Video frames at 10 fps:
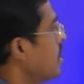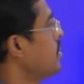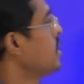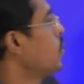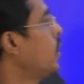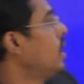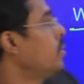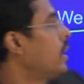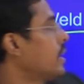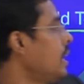maybe the weld
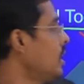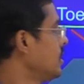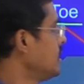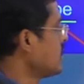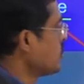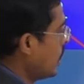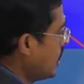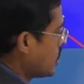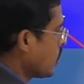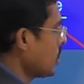metal, this is
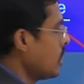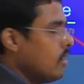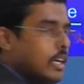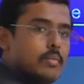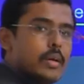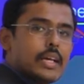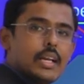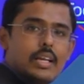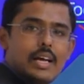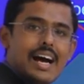total weld
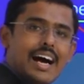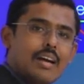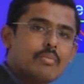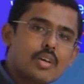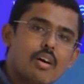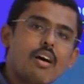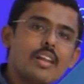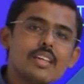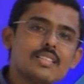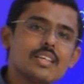metal, I am
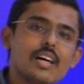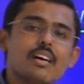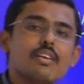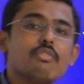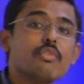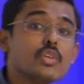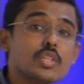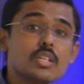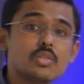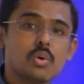calling as a
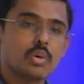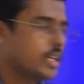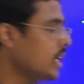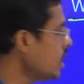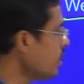fusion zone. Here